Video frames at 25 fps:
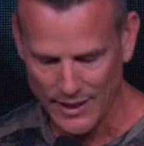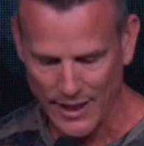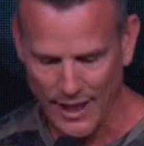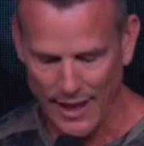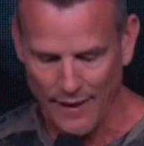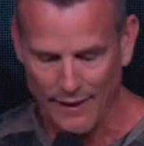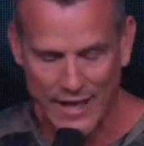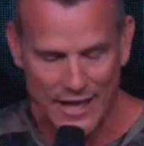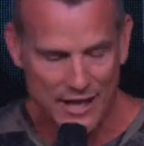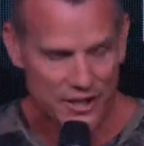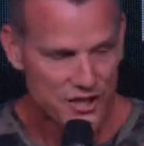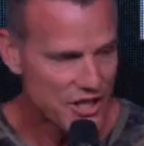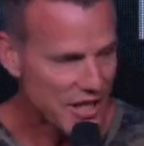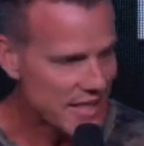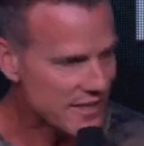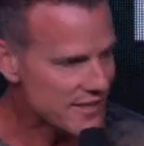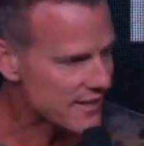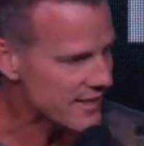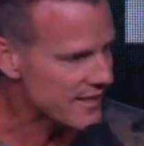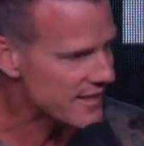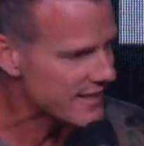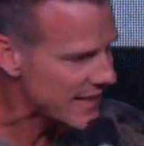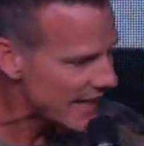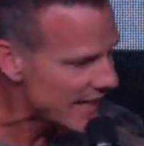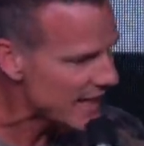And then
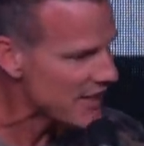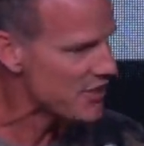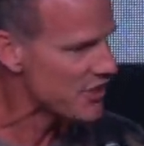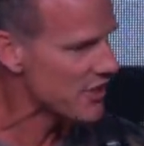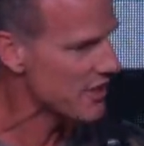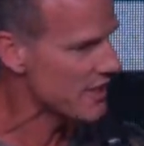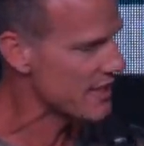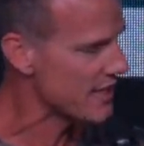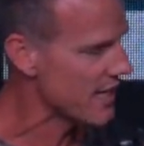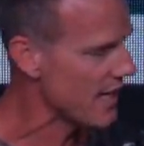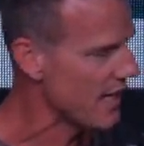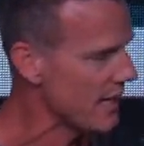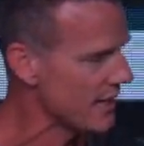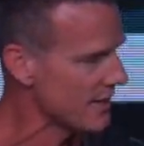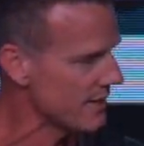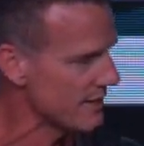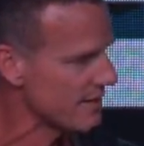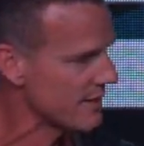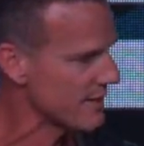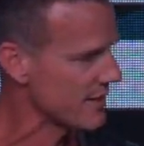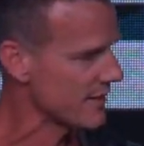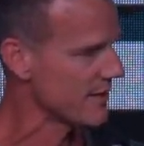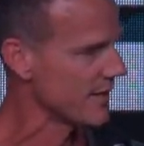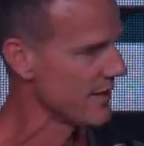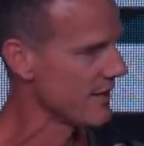Jesus teaches
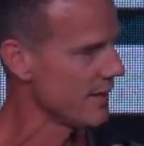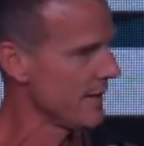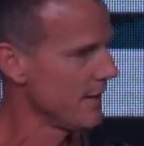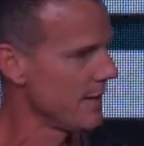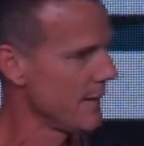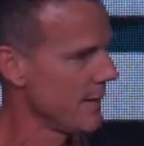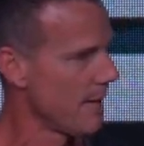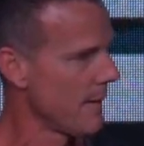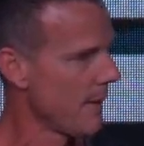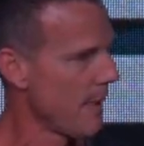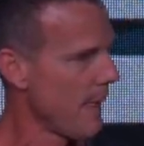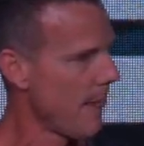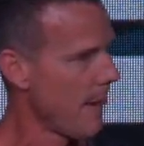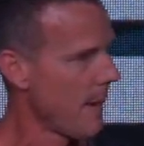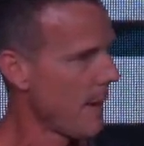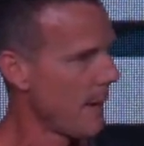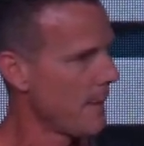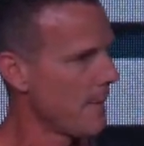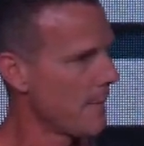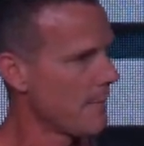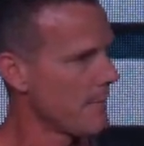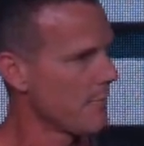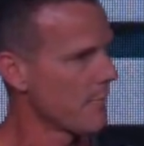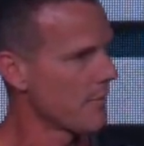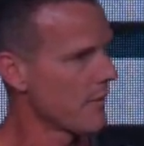us
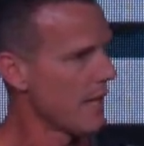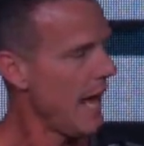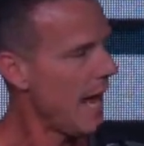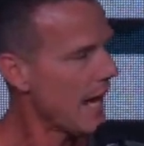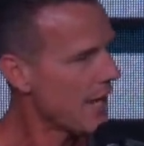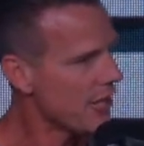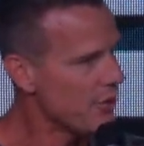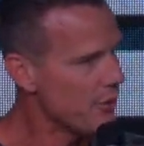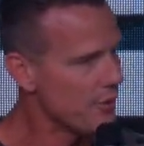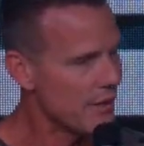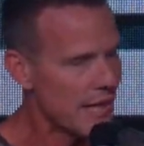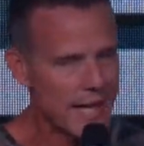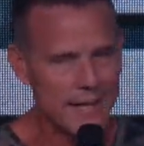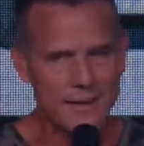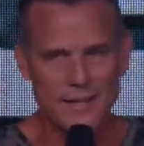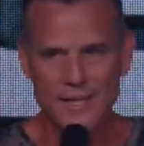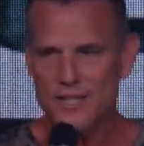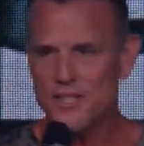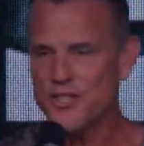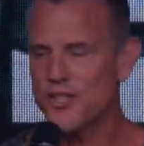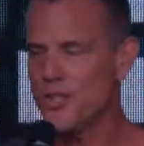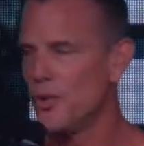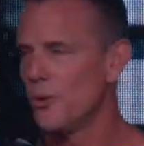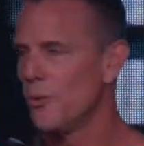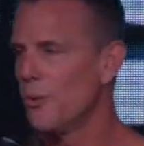how to unite
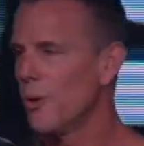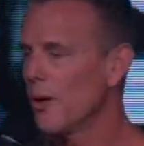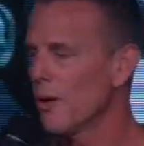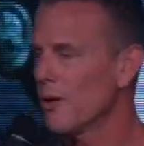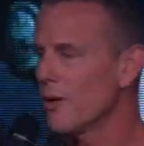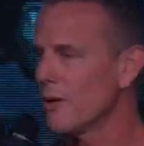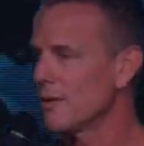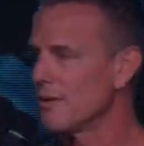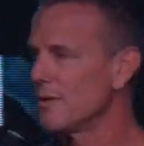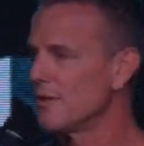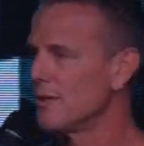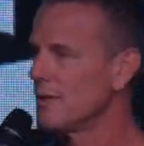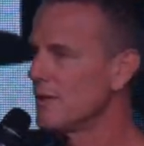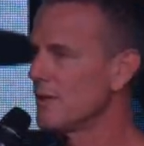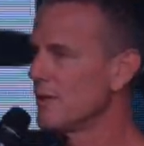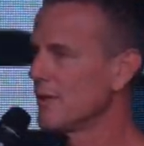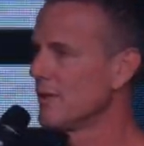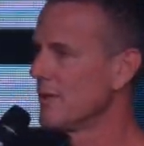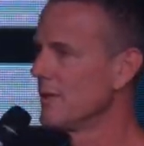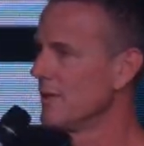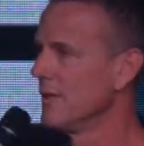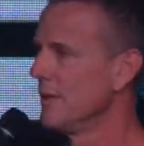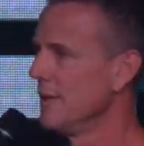these two worlds.